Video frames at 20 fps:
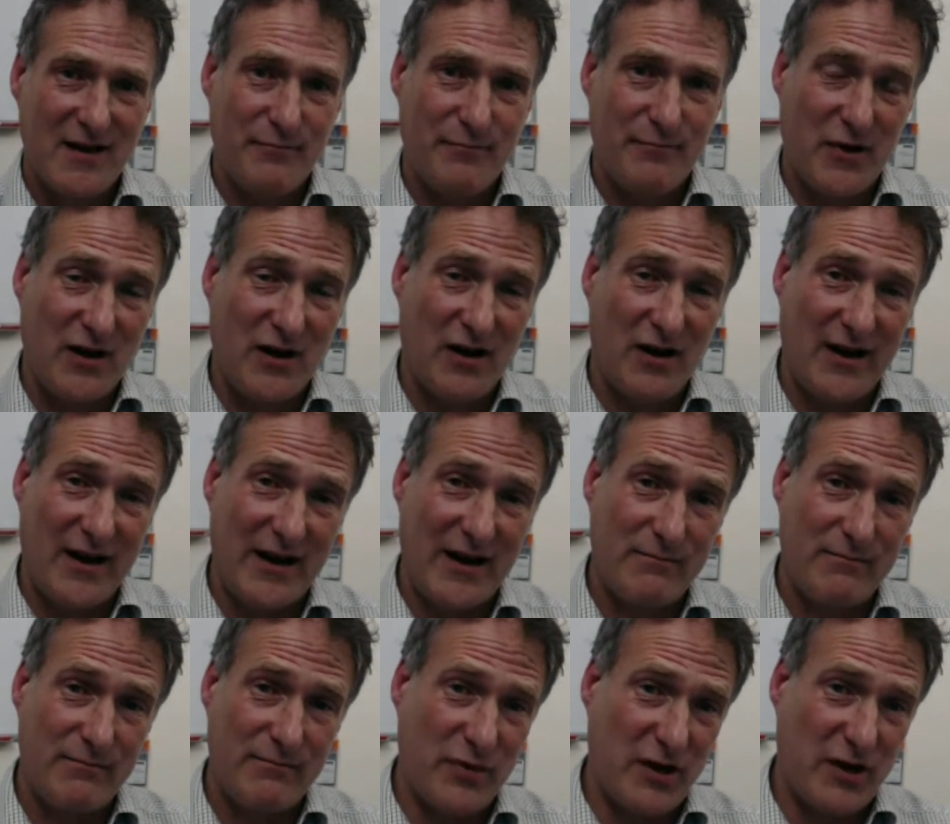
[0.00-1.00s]

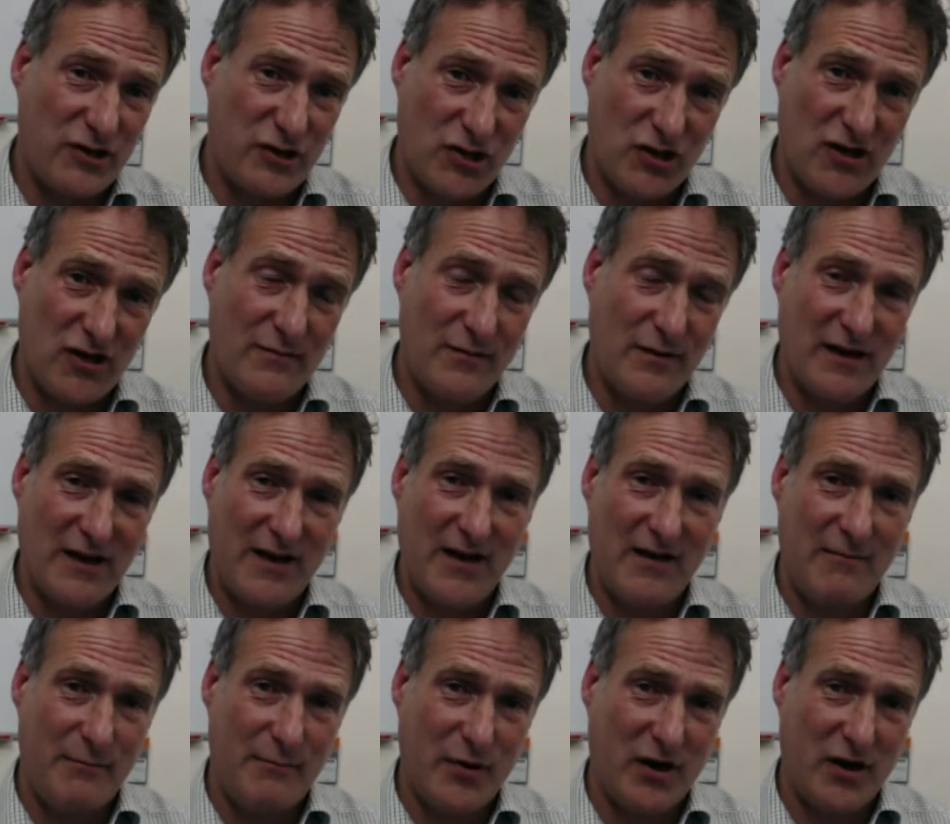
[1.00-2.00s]
by
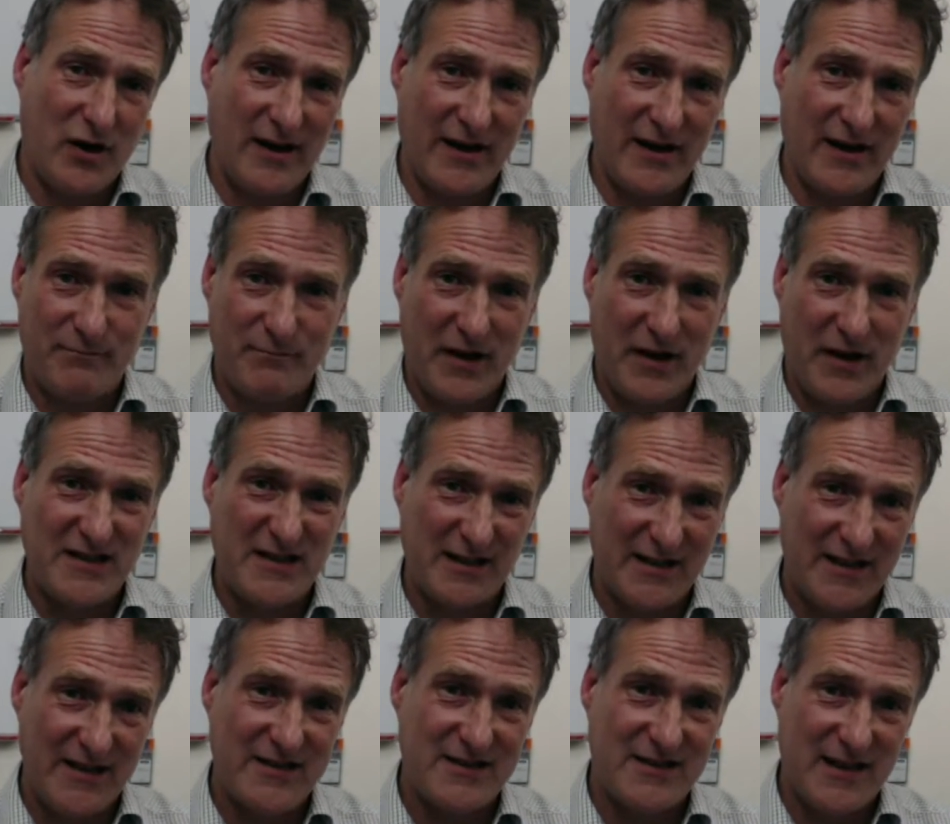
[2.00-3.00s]
Germany, by
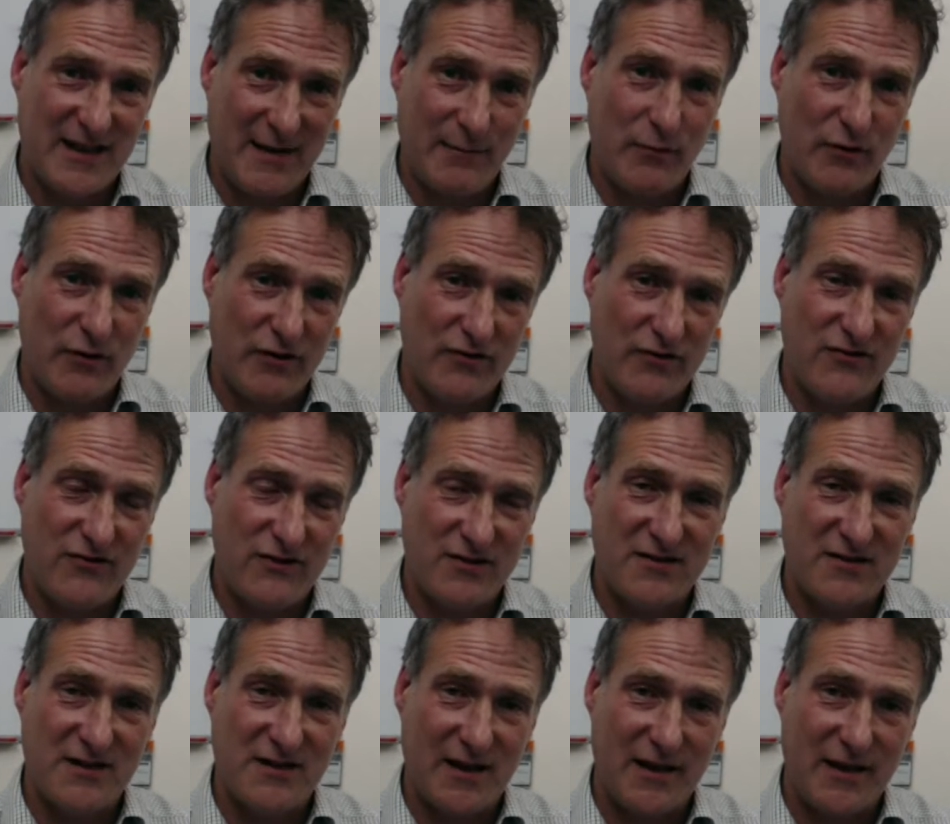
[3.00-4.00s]
basically saying, well, you
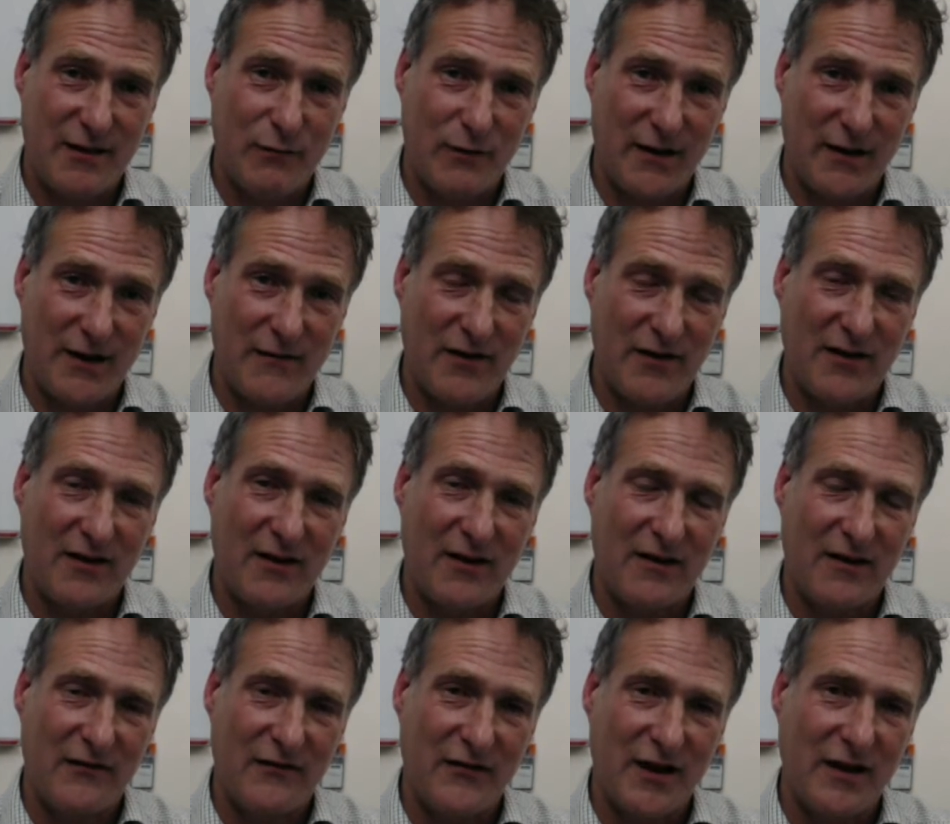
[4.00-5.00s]
just take it or leave it
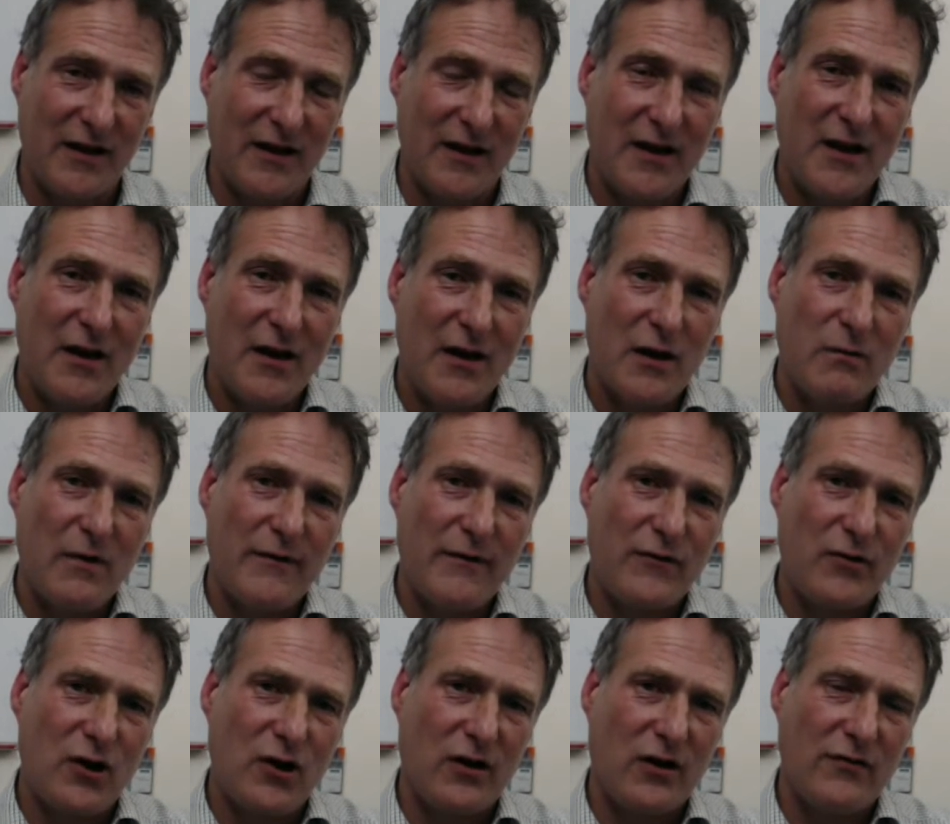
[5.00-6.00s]
kind of thing. We've
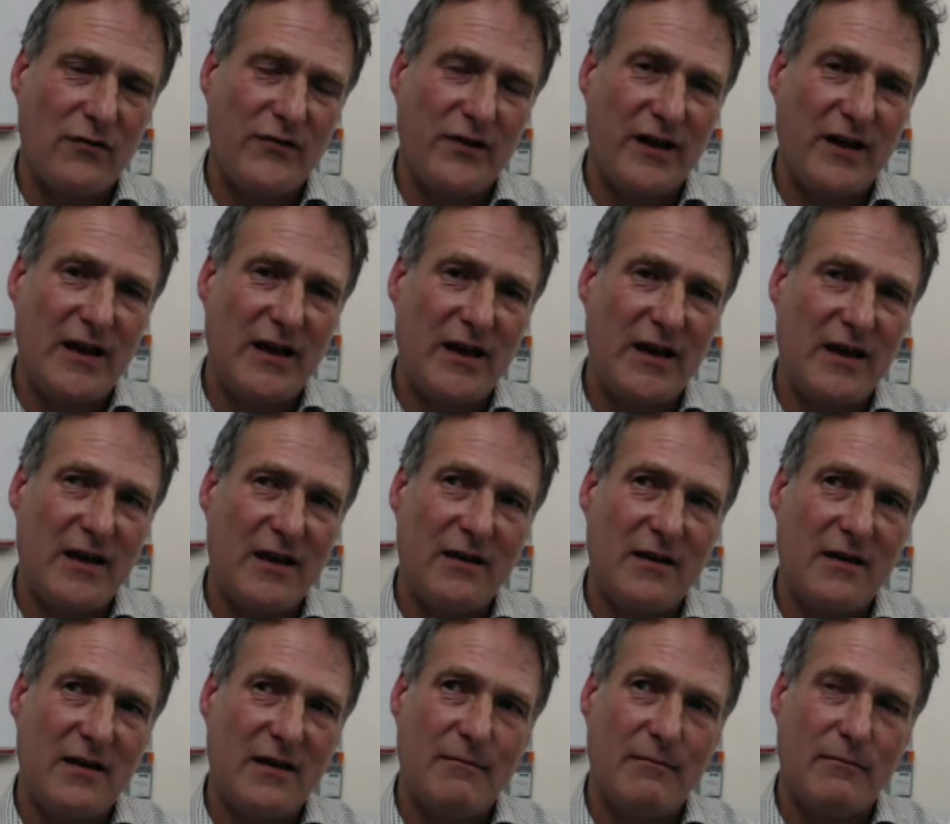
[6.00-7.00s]
got the
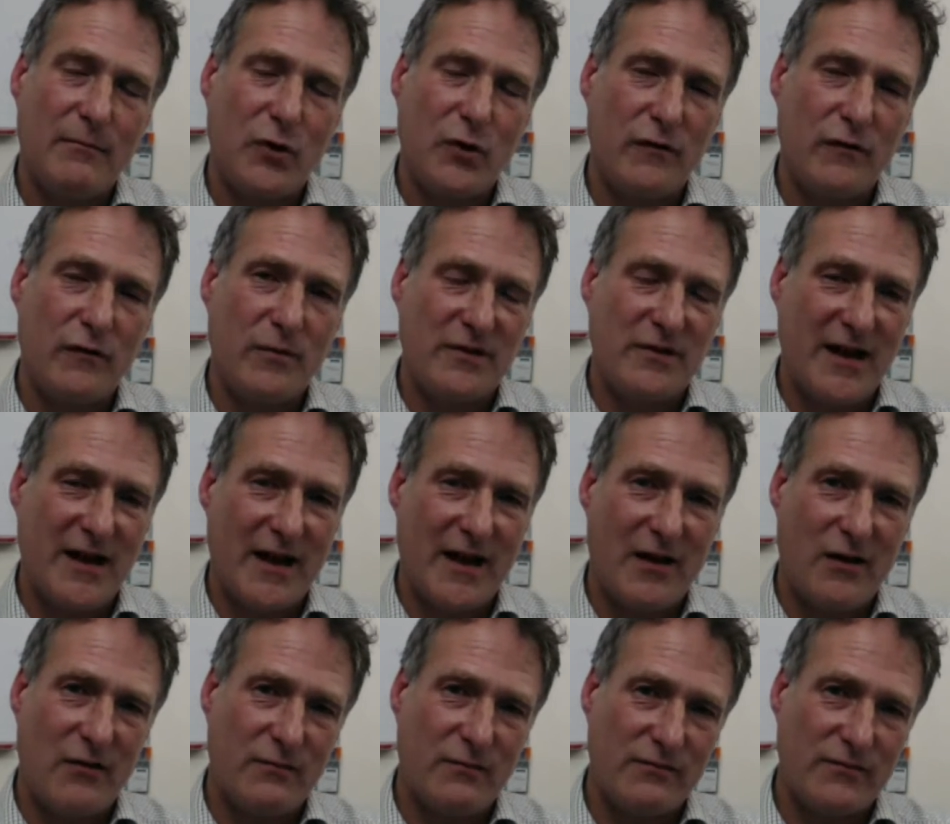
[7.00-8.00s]
movement
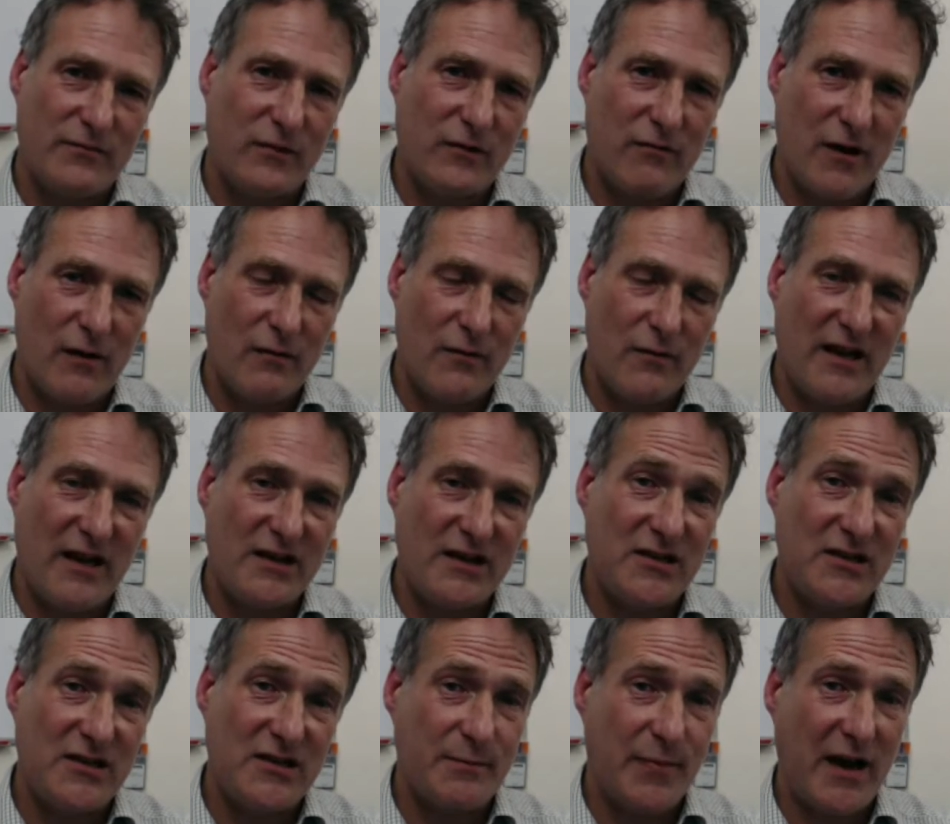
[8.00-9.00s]
now growing in
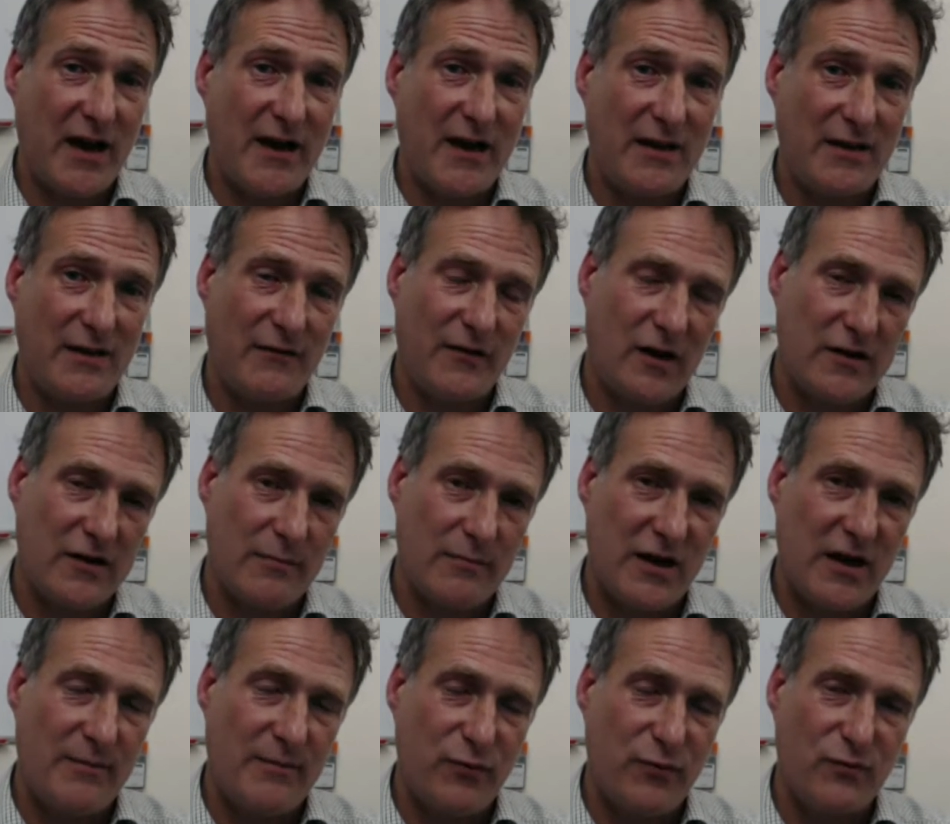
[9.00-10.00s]
Spain, if you like, the
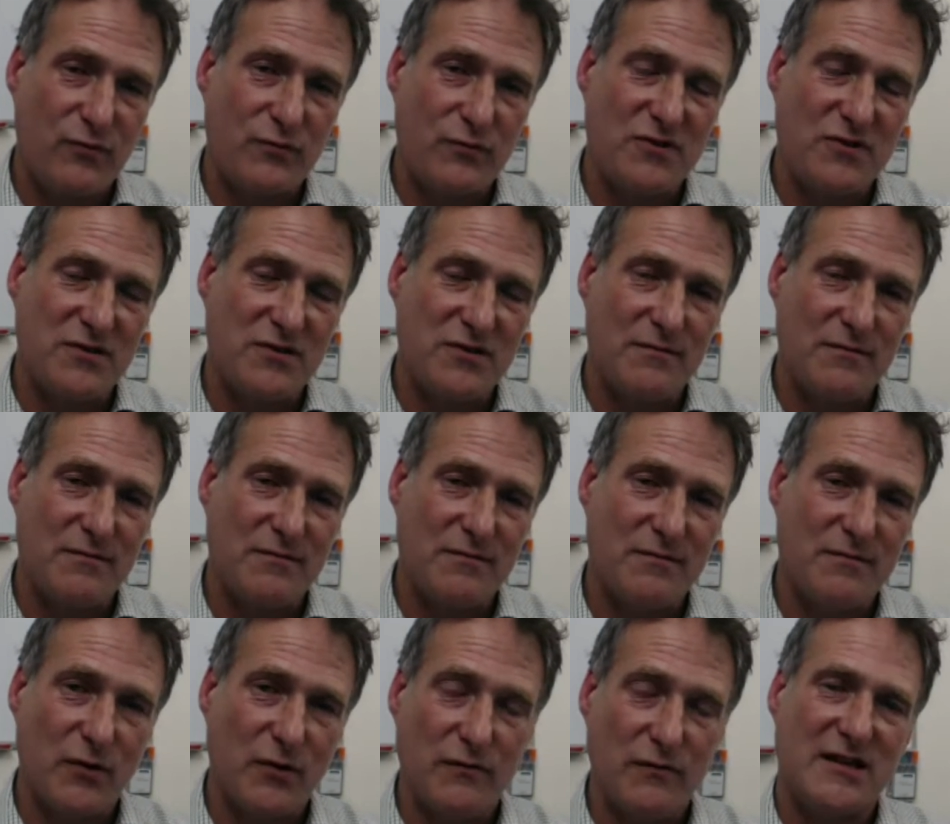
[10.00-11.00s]
people's
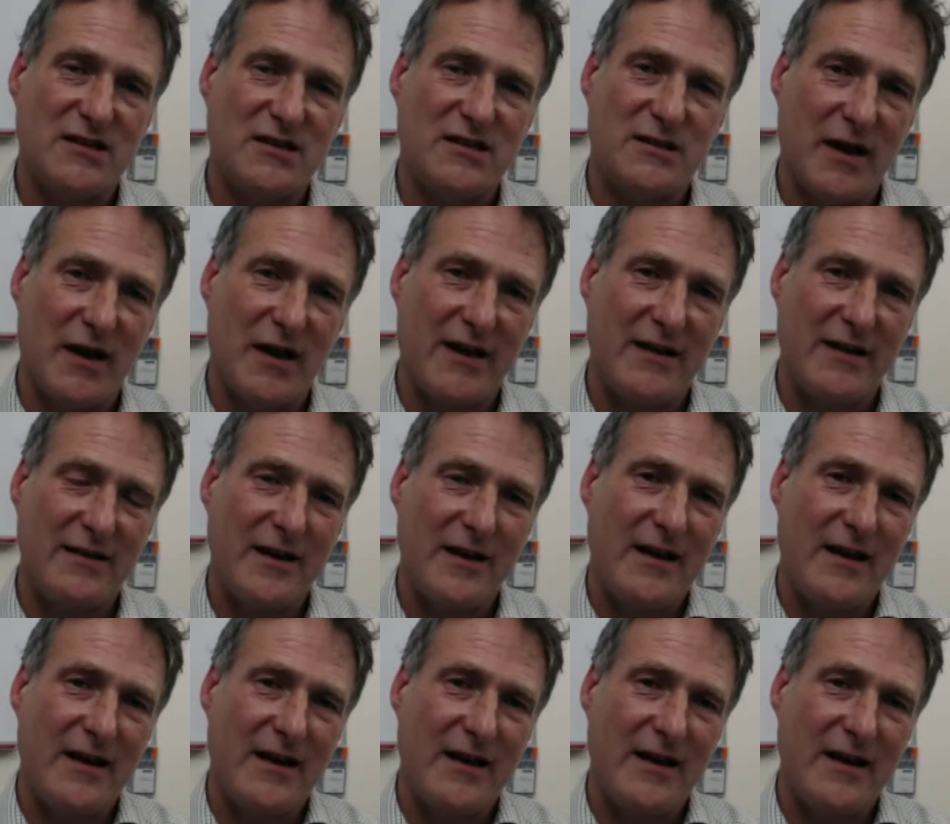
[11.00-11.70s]
movement in Spain.